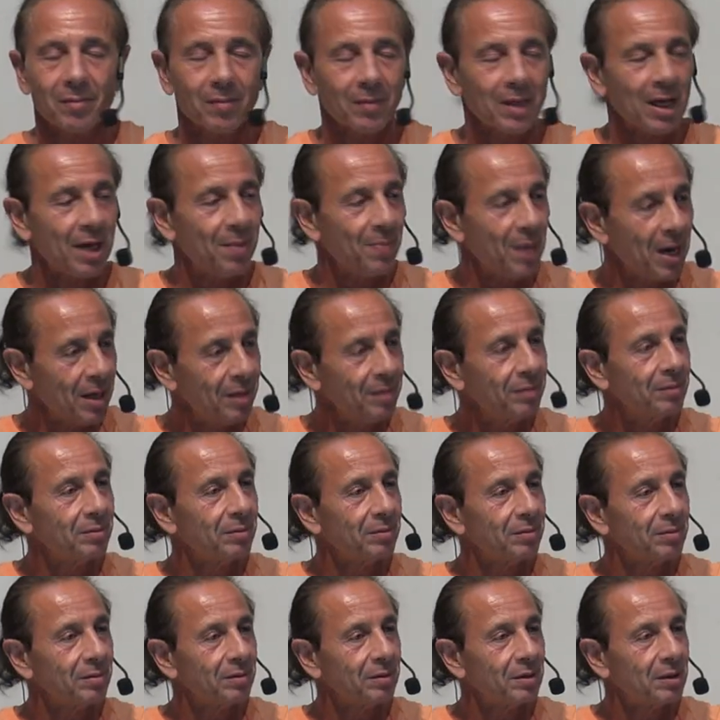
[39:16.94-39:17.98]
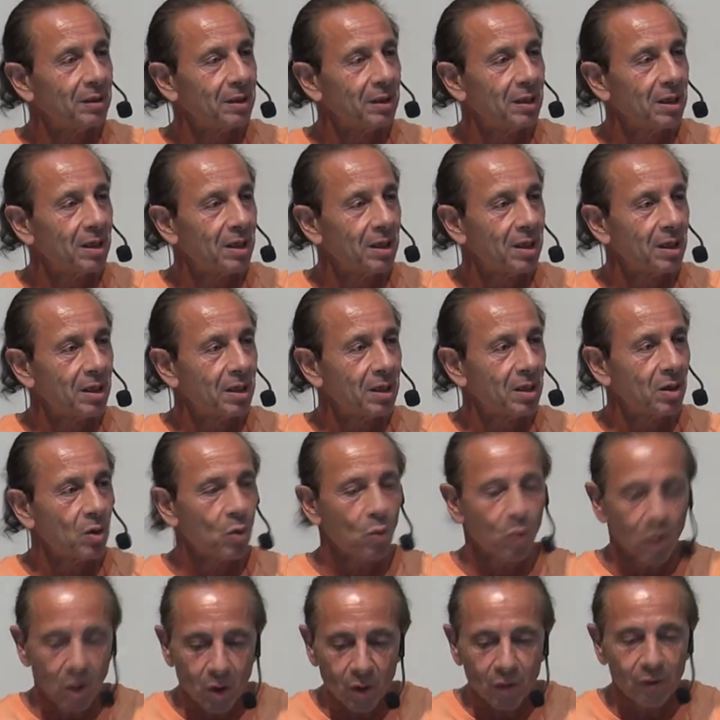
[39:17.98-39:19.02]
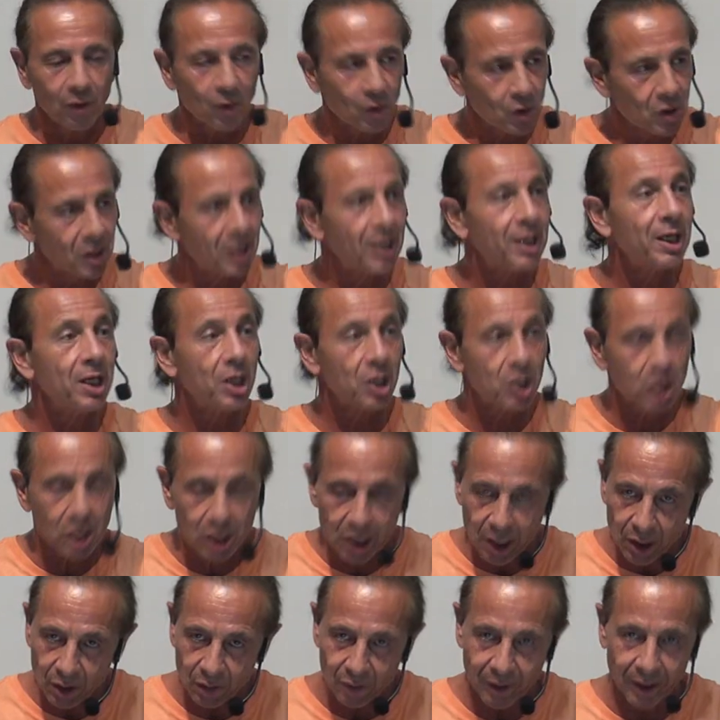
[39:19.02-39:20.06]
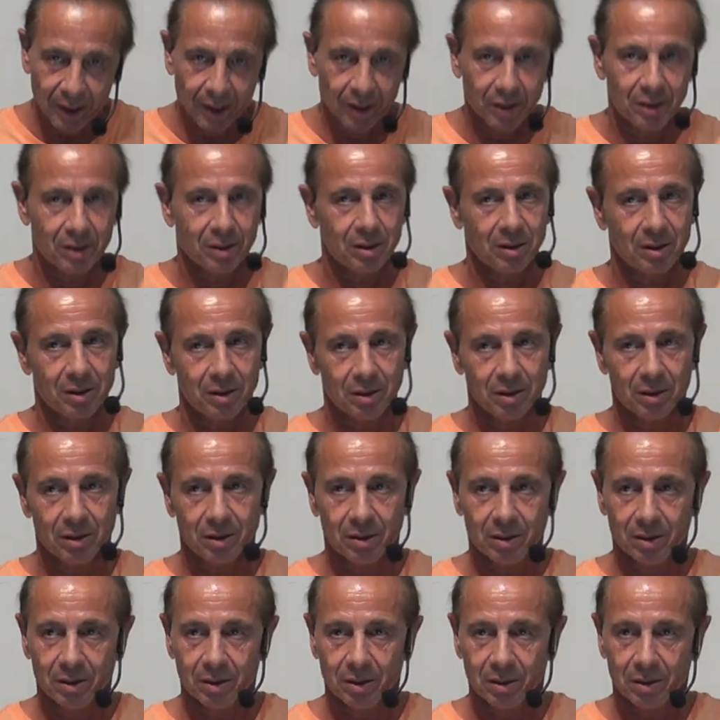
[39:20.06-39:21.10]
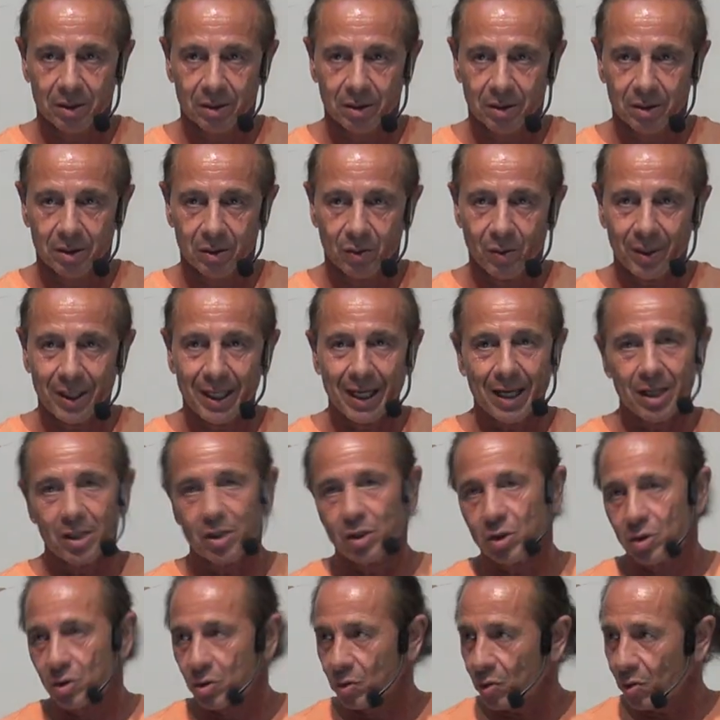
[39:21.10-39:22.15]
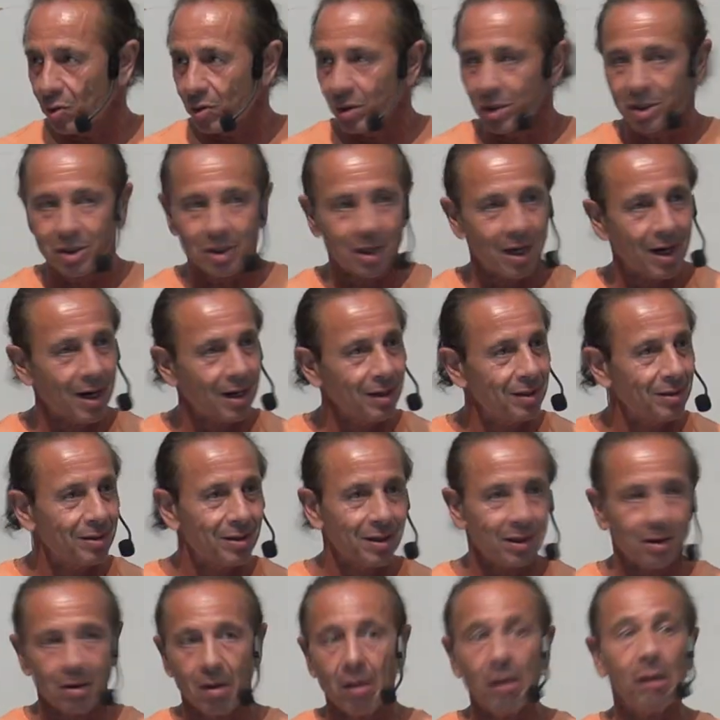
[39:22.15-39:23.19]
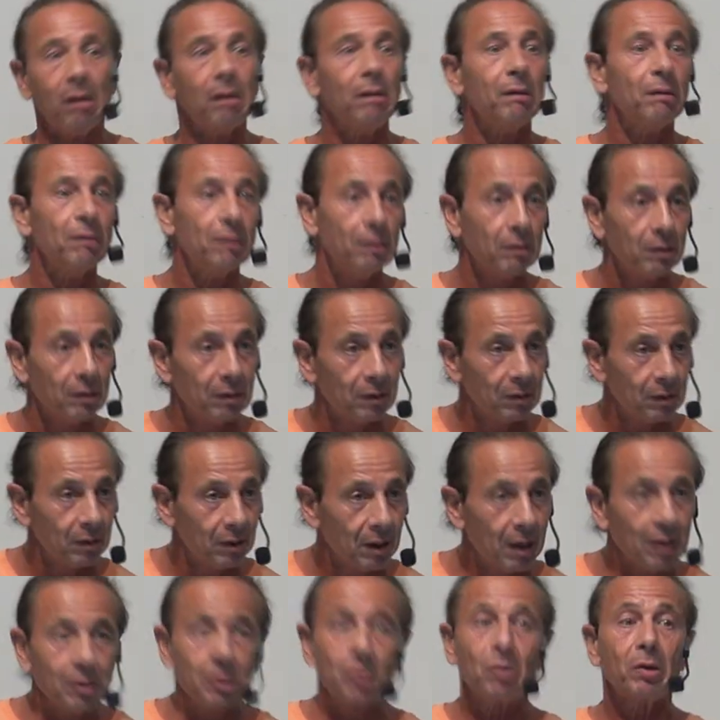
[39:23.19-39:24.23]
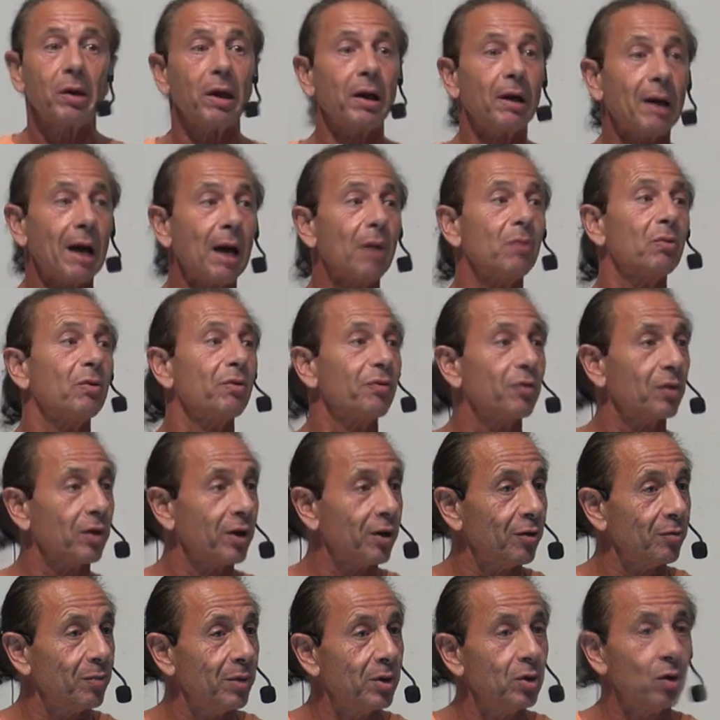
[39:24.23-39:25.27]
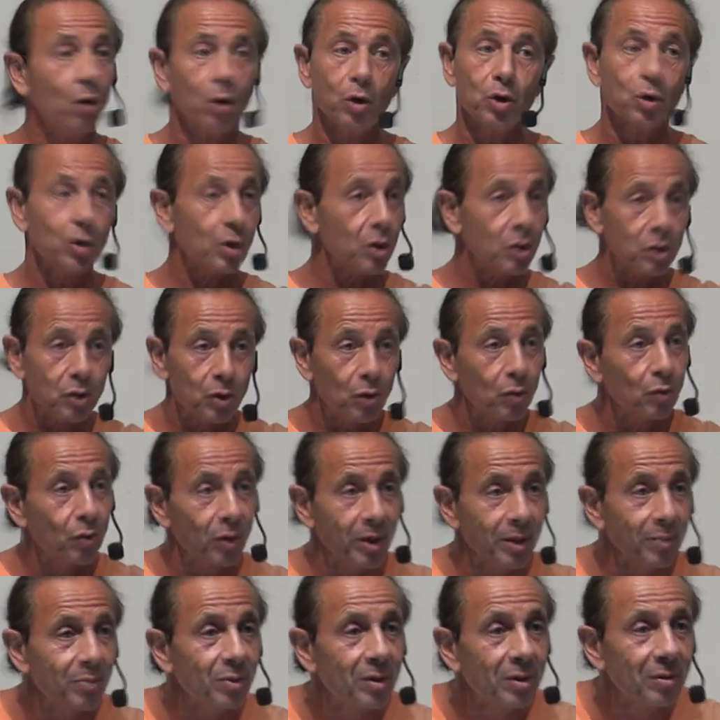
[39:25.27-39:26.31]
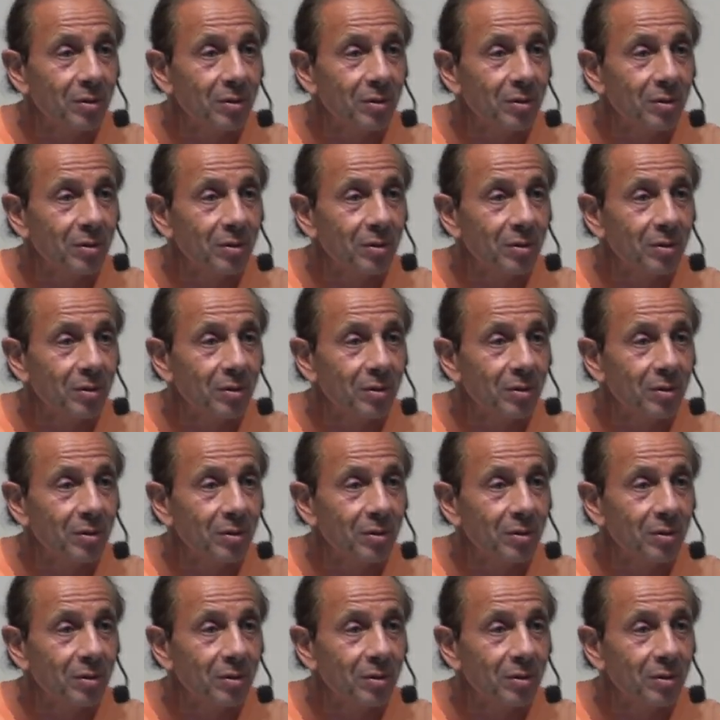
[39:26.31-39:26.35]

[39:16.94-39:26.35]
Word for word: Amen? Willful sin is serious. We can't just throw it aside and think, oh, that's okay, God will forgive me. No, you're going to still reap.